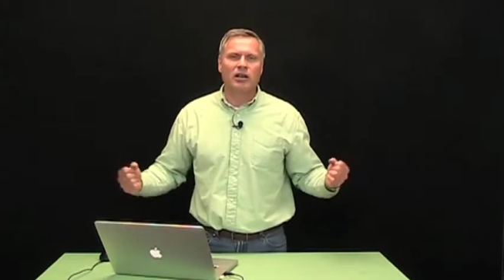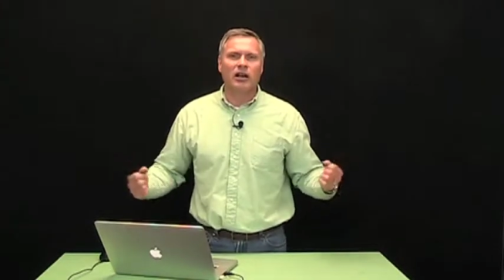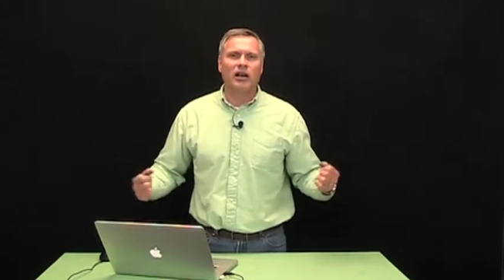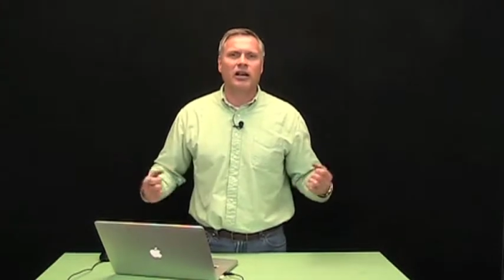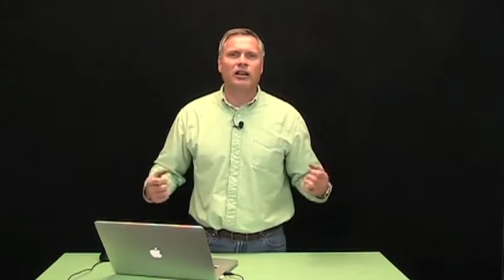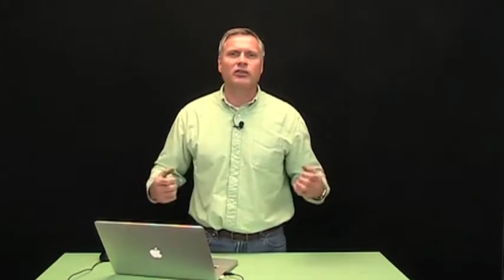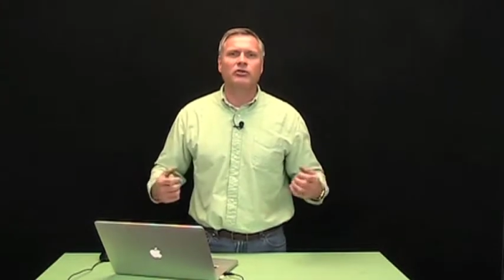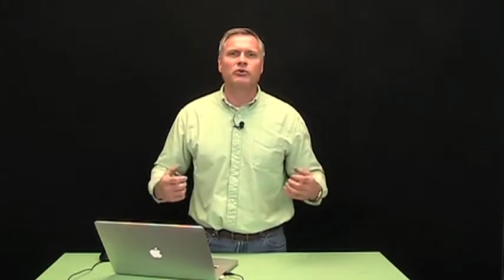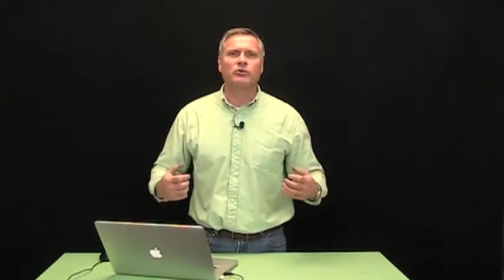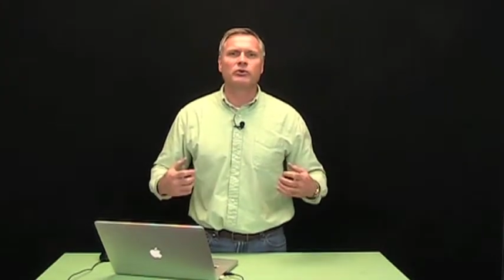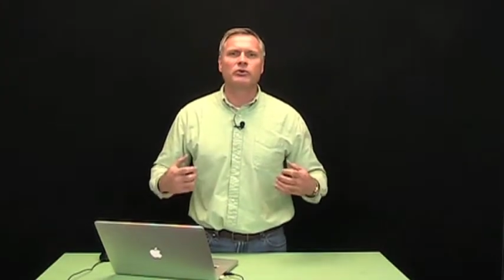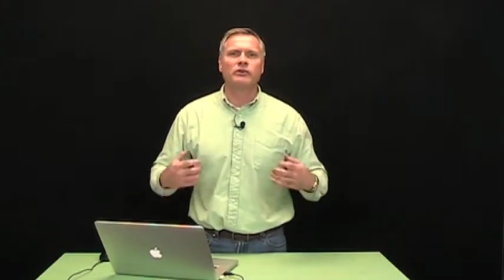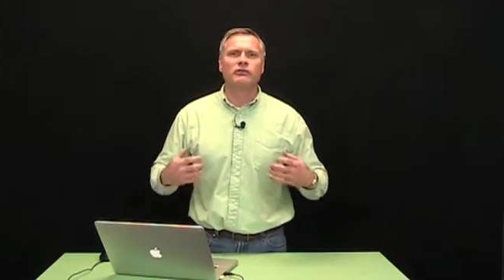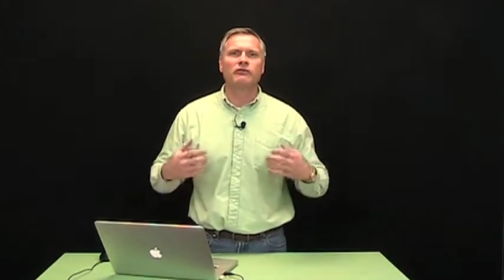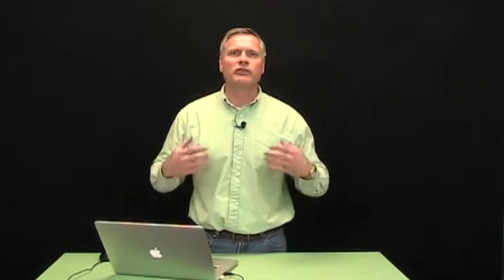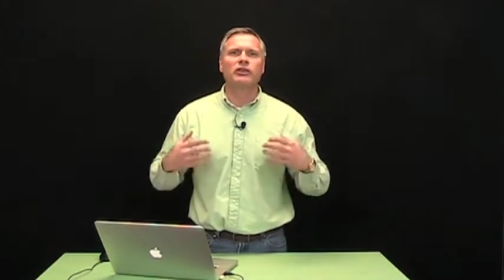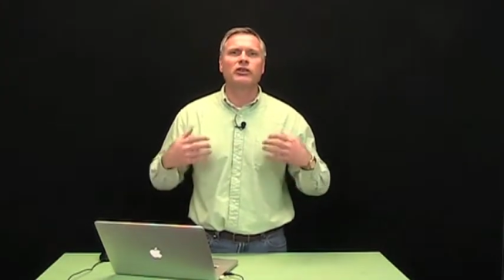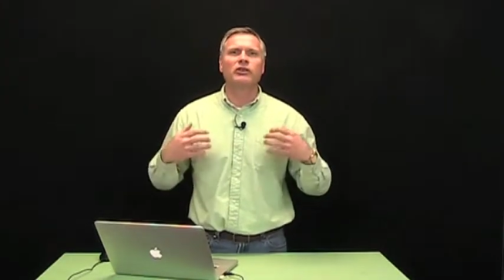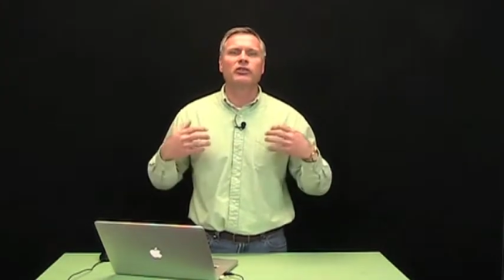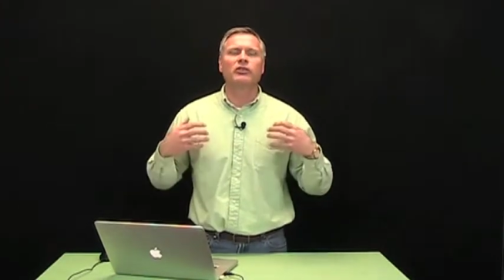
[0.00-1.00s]
and to
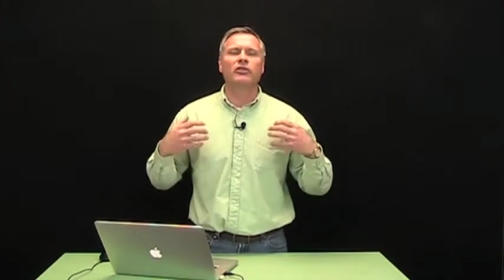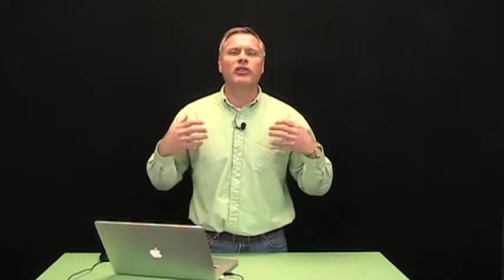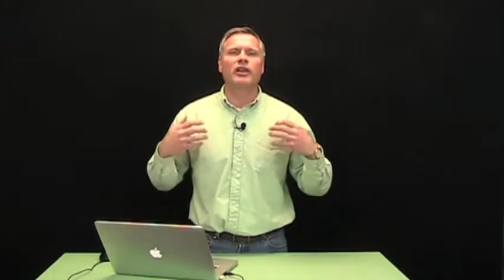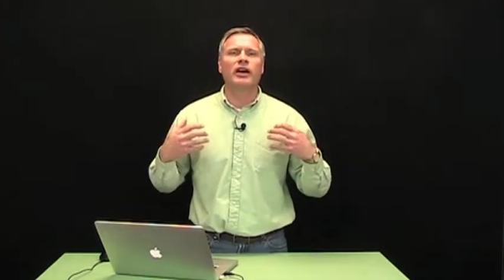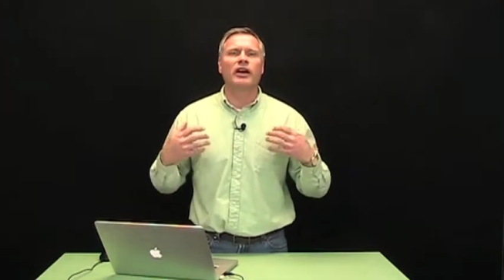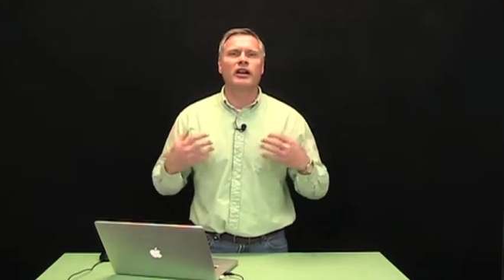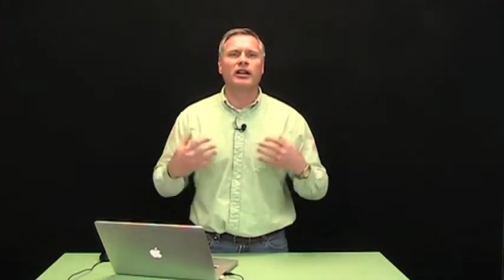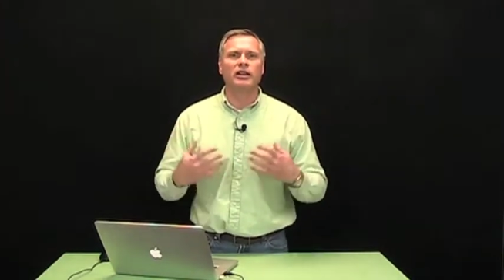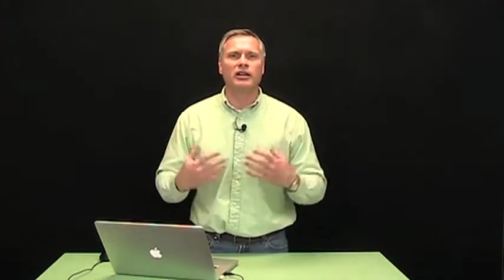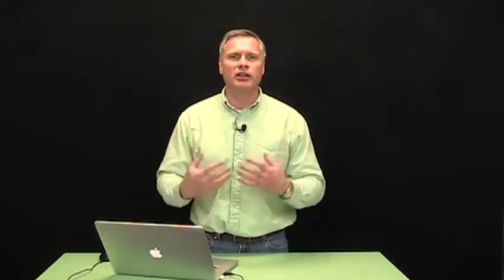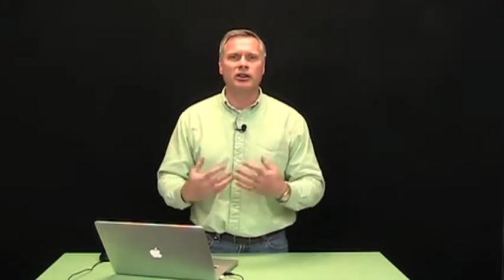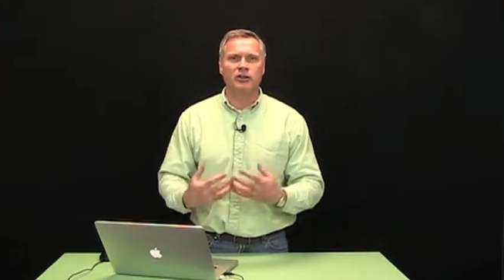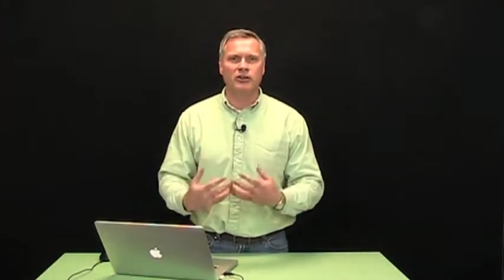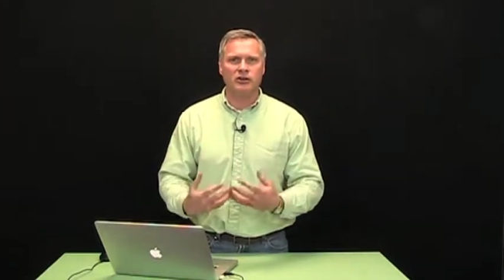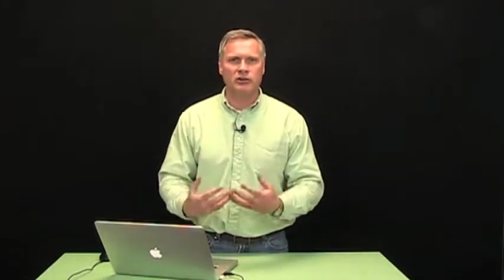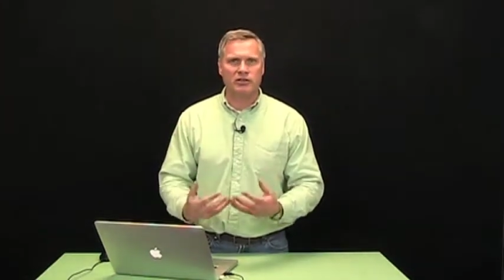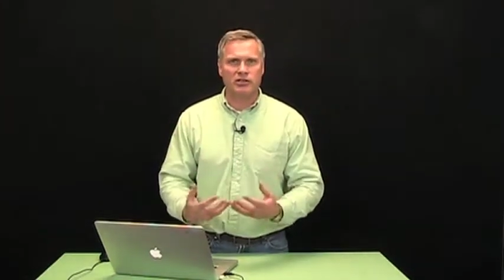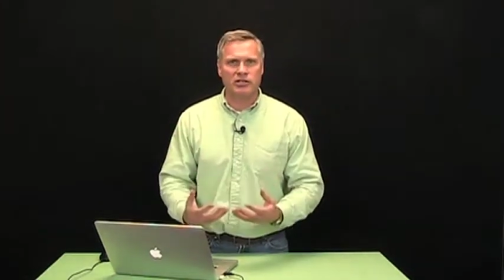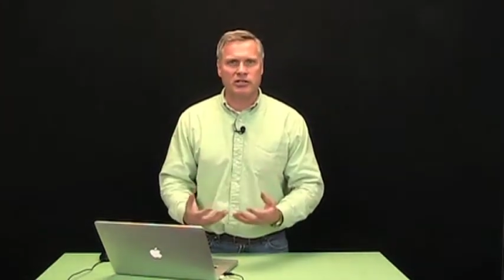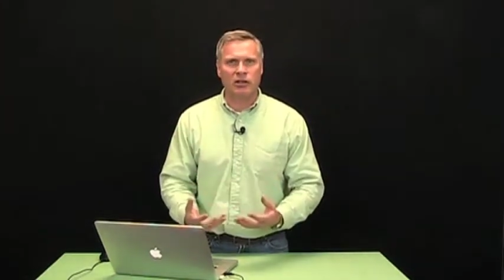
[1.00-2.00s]
reveal that
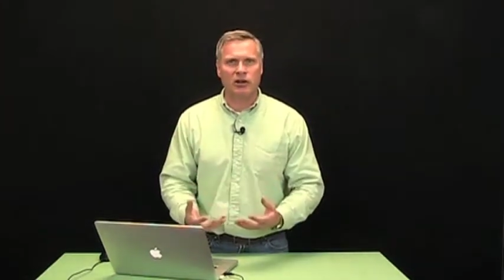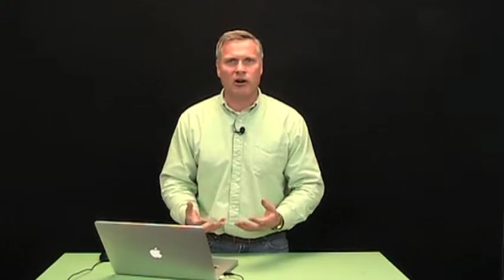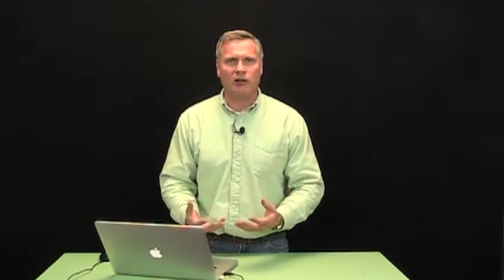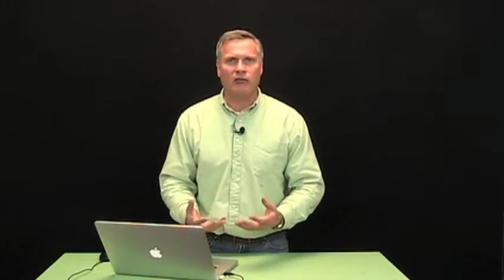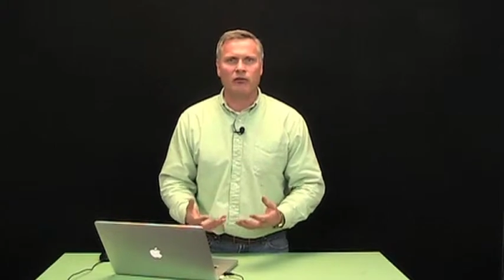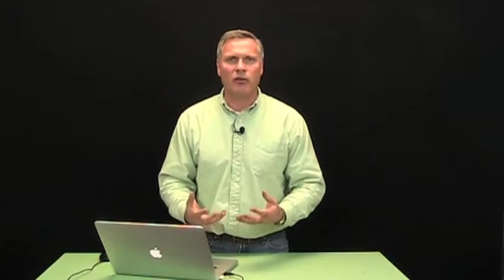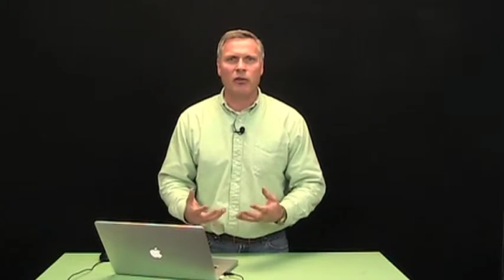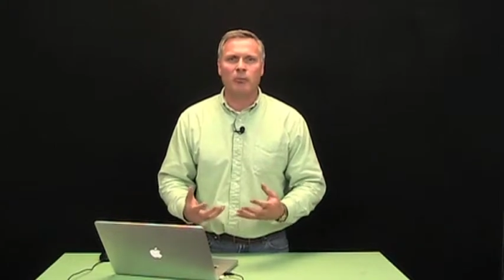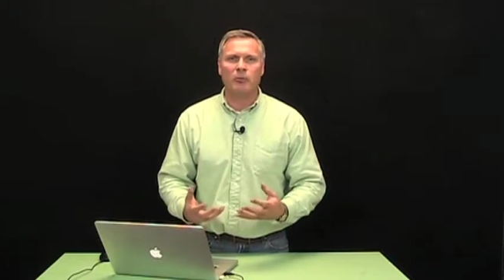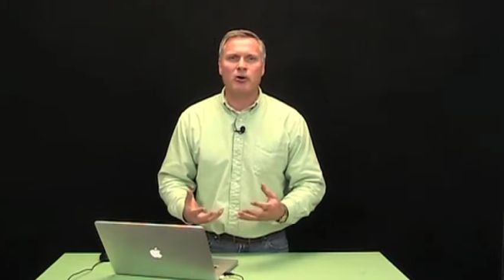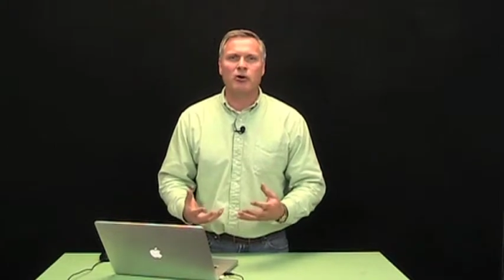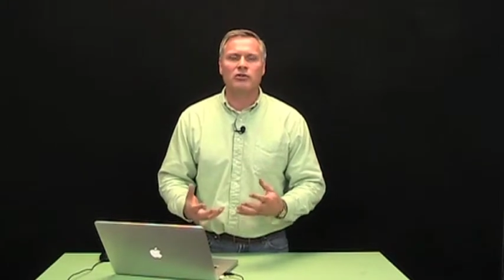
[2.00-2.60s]
inner self, the